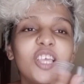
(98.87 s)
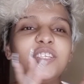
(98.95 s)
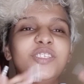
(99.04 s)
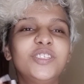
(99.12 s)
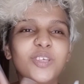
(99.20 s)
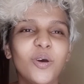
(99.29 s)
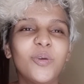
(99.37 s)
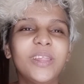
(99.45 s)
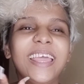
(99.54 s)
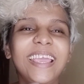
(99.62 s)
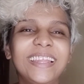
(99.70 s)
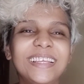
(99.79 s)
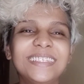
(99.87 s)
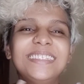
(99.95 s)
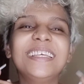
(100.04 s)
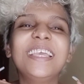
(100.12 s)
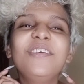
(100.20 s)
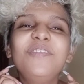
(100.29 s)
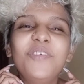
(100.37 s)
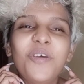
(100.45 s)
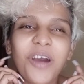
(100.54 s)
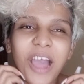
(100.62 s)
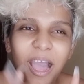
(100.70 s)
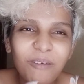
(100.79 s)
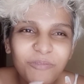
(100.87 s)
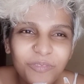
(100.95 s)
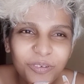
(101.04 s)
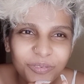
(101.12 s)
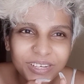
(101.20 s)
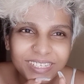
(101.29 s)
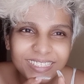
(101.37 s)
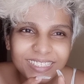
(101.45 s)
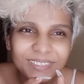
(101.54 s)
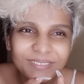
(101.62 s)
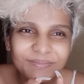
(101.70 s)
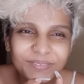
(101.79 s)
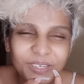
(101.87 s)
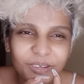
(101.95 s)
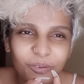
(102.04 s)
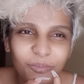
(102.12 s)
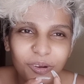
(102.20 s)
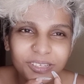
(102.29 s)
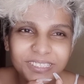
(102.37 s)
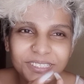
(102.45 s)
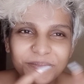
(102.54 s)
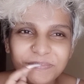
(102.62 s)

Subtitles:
So, ladies, if you're up for it, you know what?